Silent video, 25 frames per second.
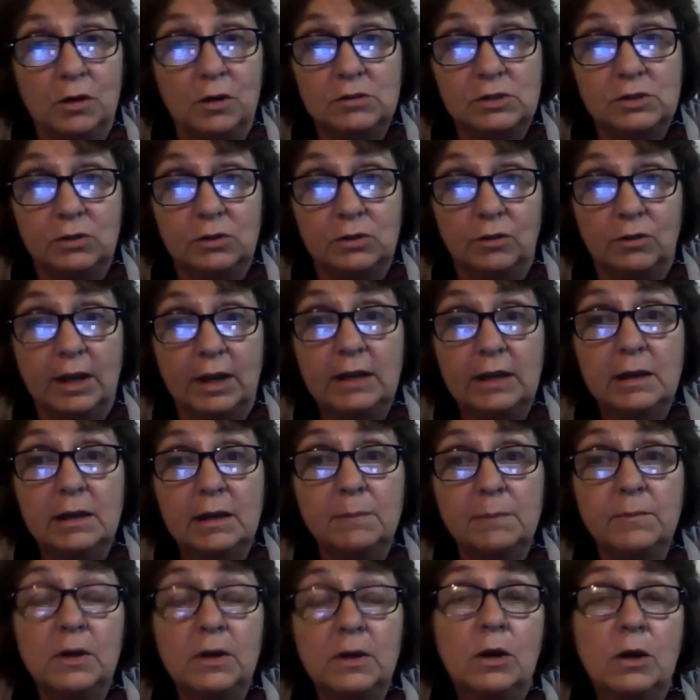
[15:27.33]
rose
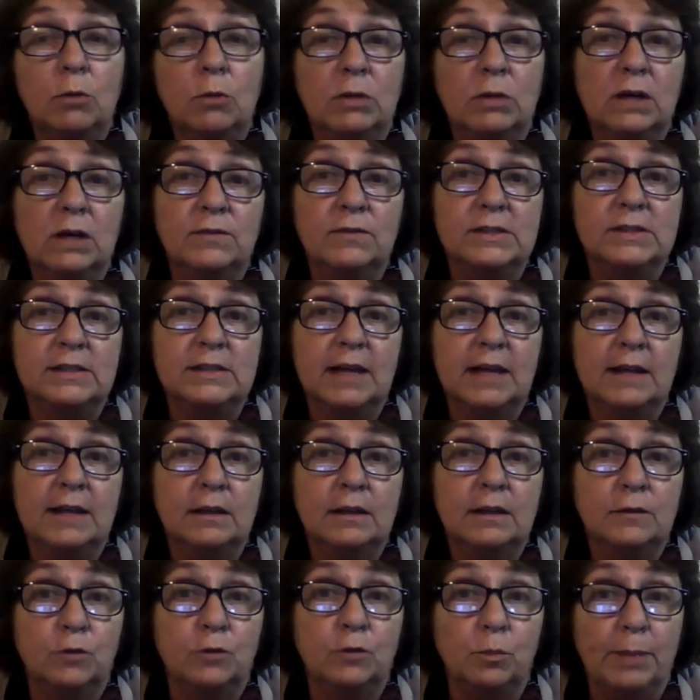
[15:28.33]
geranium. We have a
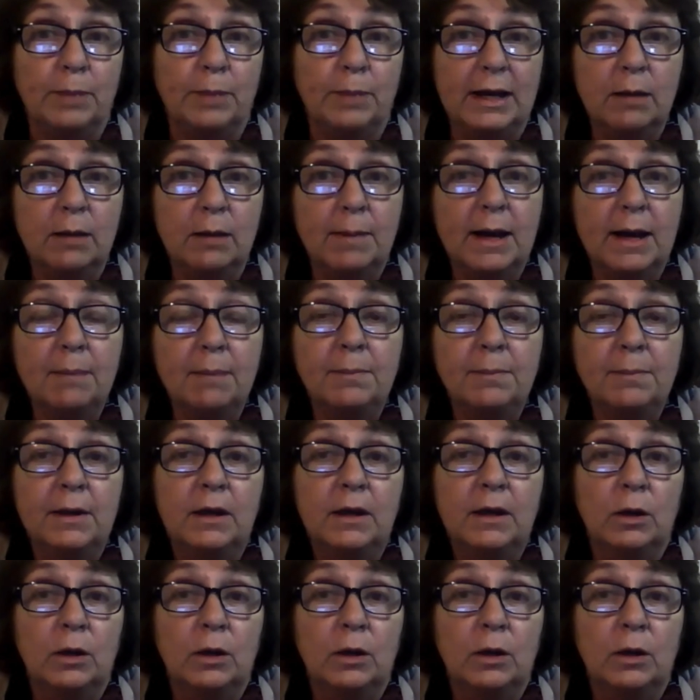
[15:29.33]
standard for baobab.